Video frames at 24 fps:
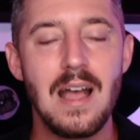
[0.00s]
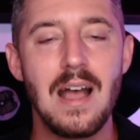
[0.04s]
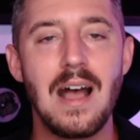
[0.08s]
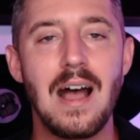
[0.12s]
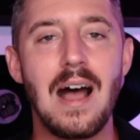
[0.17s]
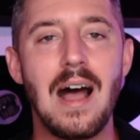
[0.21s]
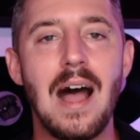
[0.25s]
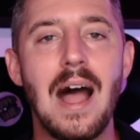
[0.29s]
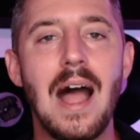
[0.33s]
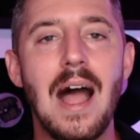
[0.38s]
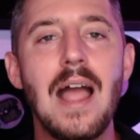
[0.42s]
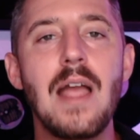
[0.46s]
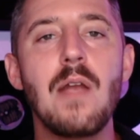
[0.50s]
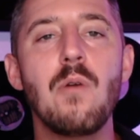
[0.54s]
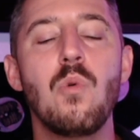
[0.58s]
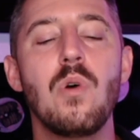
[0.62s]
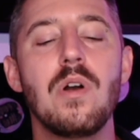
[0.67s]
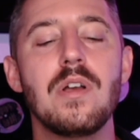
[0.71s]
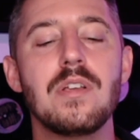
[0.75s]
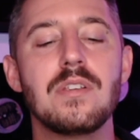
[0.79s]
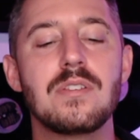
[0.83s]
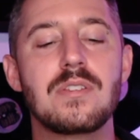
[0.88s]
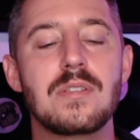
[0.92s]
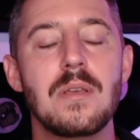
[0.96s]
I
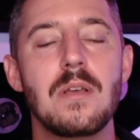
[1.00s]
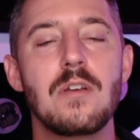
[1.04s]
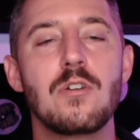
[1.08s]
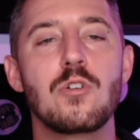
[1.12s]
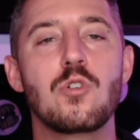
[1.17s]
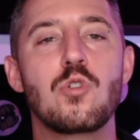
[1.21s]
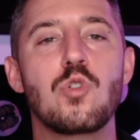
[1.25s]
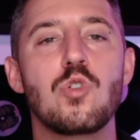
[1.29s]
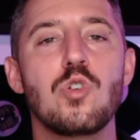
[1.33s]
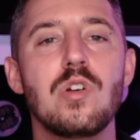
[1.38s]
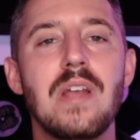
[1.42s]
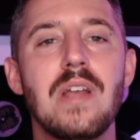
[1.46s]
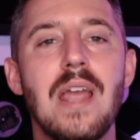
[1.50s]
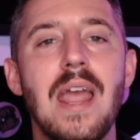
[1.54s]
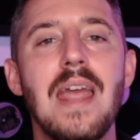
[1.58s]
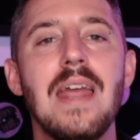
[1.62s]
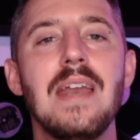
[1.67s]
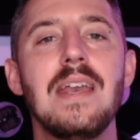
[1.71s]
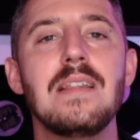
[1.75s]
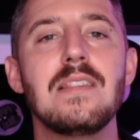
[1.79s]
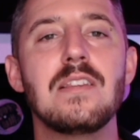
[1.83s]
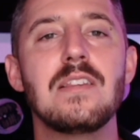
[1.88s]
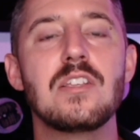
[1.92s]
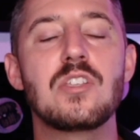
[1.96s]
was
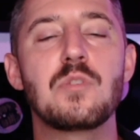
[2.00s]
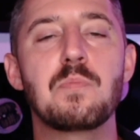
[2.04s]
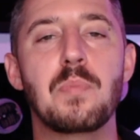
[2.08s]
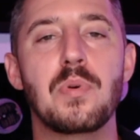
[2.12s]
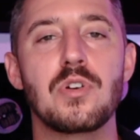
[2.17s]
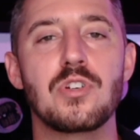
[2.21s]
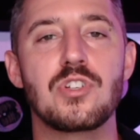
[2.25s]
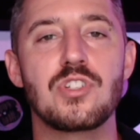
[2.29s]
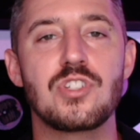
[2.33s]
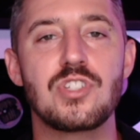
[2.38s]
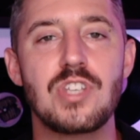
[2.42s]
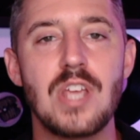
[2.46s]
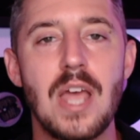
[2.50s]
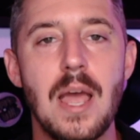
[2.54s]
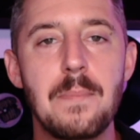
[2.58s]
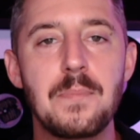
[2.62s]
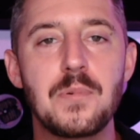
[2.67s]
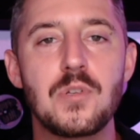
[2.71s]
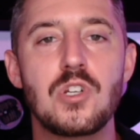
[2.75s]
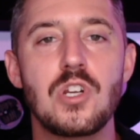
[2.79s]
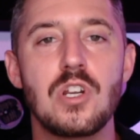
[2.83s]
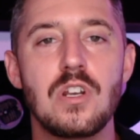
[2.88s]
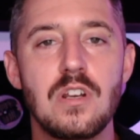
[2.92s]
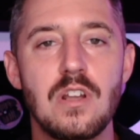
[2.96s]
creating this
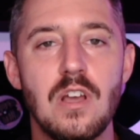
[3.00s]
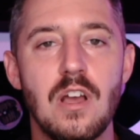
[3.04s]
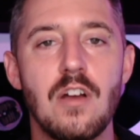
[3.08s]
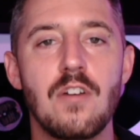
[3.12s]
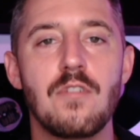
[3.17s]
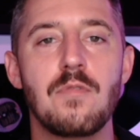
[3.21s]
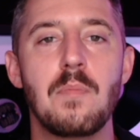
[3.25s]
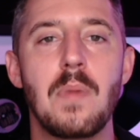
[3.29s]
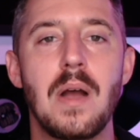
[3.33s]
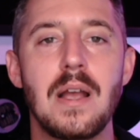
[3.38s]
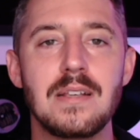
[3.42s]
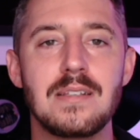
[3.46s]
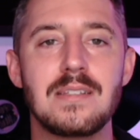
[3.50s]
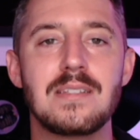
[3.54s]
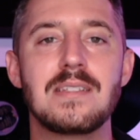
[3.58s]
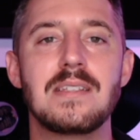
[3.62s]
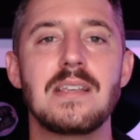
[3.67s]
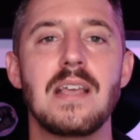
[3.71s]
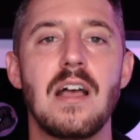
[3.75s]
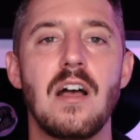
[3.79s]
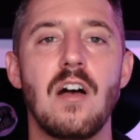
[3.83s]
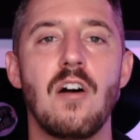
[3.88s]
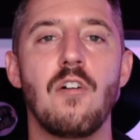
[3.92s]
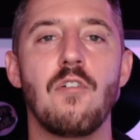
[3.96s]
perception of
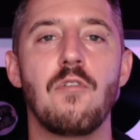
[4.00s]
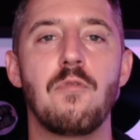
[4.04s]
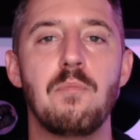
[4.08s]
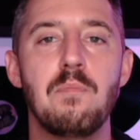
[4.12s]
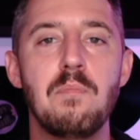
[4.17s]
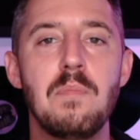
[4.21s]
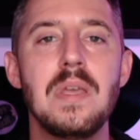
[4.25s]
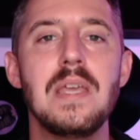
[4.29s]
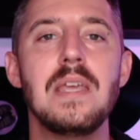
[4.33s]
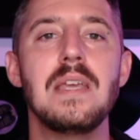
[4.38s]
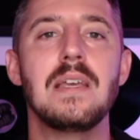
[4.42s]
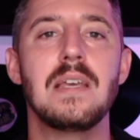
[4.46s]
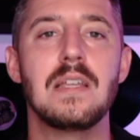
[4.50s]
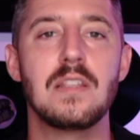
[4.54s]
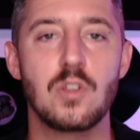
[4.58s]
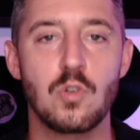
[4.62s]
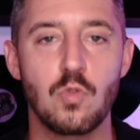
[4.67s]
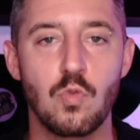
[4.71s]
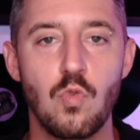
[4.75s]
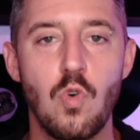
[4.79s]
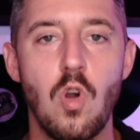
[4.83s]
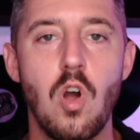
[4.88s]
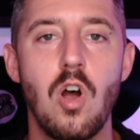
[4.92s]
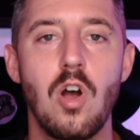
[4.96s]
myself being in the
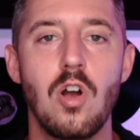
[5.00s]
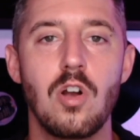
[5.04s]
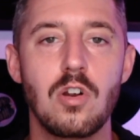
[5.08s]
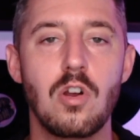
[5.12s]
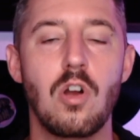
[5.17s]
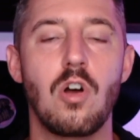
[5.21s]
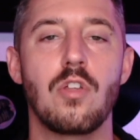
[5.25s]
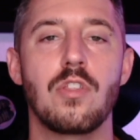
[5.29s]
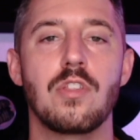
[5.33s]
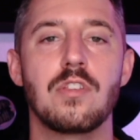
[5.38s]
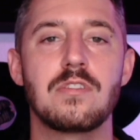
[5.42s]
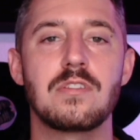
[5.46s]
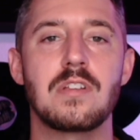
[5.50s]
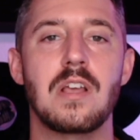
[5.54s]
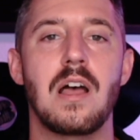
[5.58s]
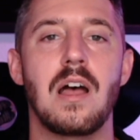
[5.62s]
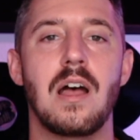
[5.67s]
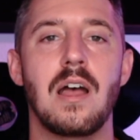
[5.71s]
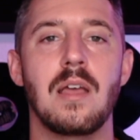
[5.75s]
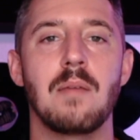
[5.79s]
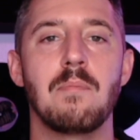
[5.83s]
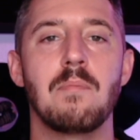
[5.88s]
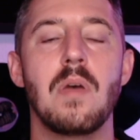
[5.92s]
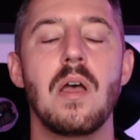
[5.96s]
wrong all the
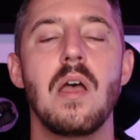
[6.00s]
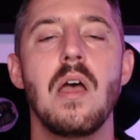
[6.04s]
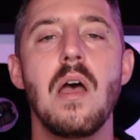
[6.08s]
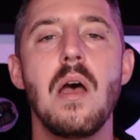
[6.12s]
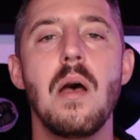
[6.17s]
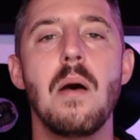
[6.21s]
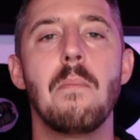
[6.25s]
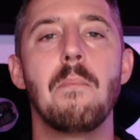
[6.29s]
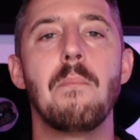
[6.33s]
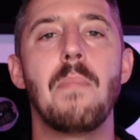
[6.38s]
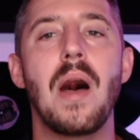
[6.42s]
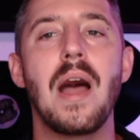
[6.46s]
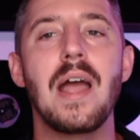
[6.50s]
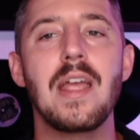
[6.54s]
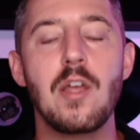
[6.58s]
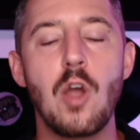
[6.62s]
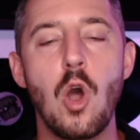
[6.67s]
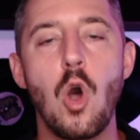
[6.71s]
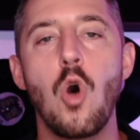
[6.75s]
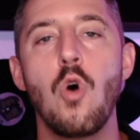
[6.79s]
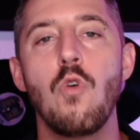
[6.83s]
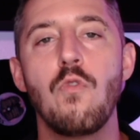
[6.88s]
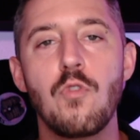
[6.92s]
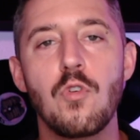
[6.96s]
time by
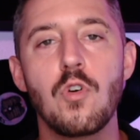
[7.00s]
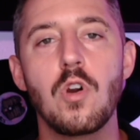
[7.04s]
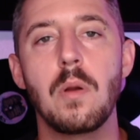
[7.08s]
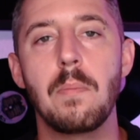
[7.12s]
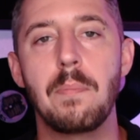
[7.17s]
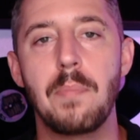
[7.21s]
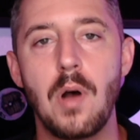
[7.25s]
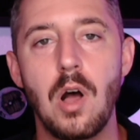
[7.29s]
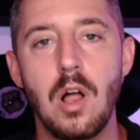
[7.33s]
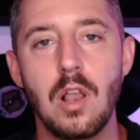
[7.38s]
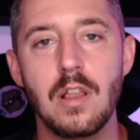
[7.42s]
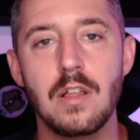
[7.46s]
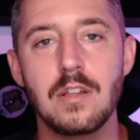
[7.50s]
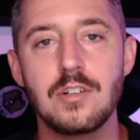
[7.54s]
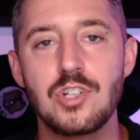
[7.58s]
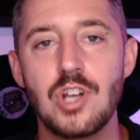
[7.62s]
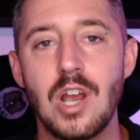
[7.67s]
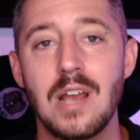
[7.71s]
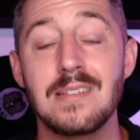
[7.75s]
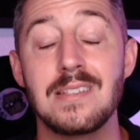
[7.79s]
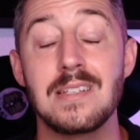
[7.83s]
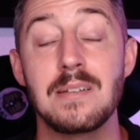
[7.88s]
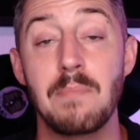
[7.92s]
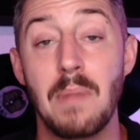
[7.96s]

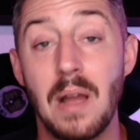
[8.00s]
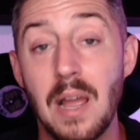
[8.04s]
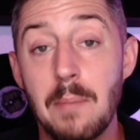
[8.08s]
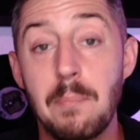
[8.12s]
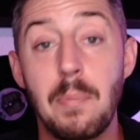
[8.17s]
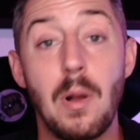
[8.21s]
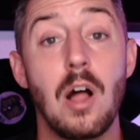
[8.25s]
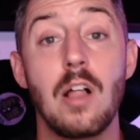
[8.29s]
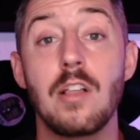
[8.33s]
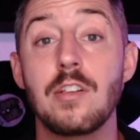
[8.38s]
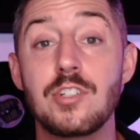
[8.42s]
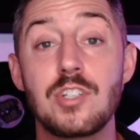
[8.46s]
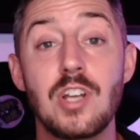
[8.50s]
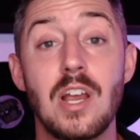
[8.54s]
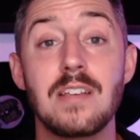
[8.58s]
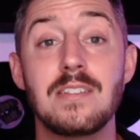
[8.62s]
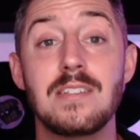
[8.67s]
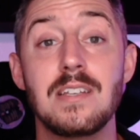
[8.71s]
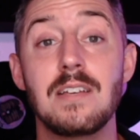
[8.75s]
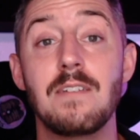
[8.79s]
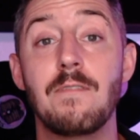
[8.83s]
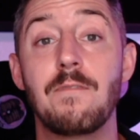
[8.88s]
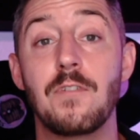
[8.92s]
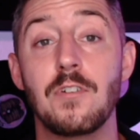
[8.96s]

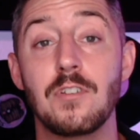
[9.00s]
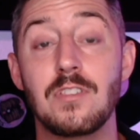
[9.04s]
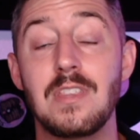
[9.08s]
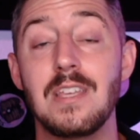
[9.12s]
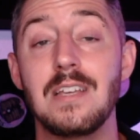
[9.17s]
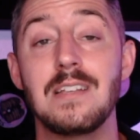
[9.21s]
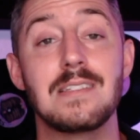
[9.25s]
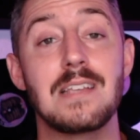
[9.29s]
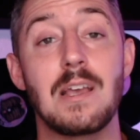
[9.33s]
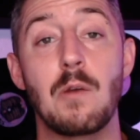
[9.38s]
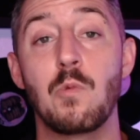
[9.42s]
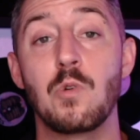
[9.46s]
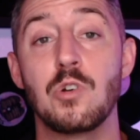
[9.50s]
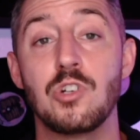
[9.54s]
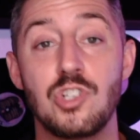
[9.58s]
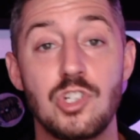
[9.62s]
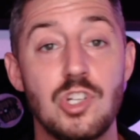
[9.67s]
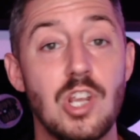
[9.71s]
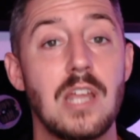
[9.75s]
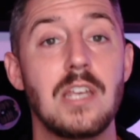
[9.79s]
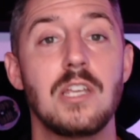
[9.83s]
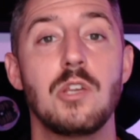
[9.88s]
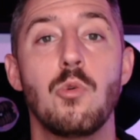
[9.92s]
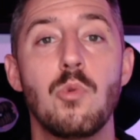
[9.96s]
apologizing for things that were
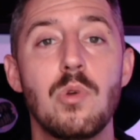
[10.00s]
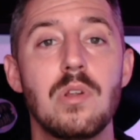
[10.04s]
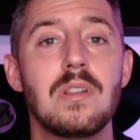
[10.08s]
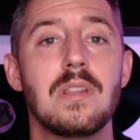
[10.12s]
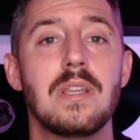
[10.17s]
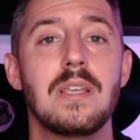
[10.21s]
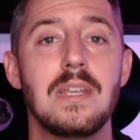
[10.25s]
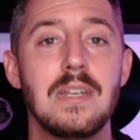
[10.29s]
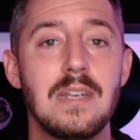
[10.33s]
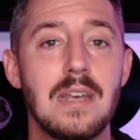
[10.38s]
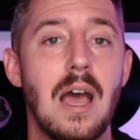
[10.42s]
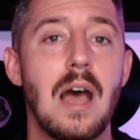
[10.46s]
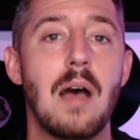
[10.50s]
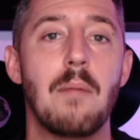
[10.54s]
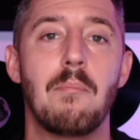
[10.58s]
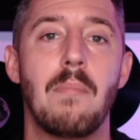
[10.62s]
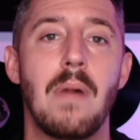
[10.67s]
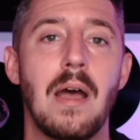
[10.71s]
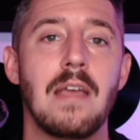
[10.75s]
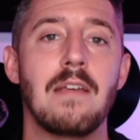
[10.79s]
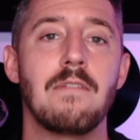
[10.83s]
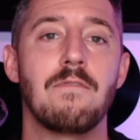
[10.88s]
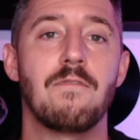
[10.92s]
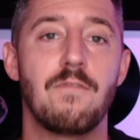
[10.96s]
genuinely not
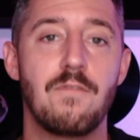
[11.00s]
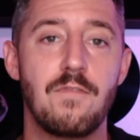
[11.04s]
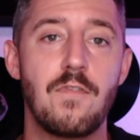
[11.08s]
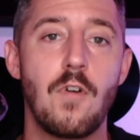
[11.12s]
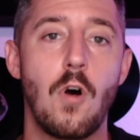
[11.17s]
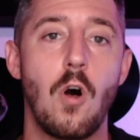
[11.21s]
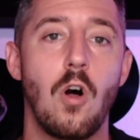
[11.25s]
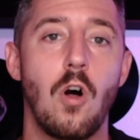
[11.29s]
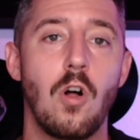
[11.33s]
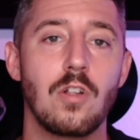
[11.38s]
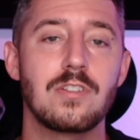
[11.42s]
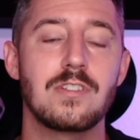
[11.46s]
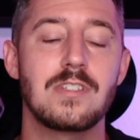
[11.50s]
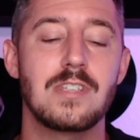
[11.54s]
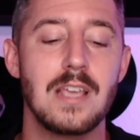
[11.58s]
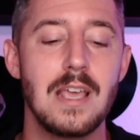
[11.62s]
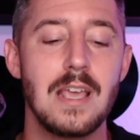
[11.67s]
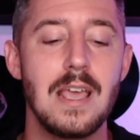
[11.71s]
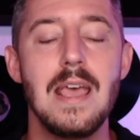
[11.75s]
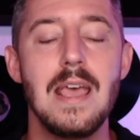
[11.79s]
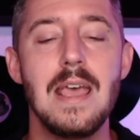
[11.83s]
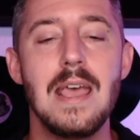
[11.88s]
my fault.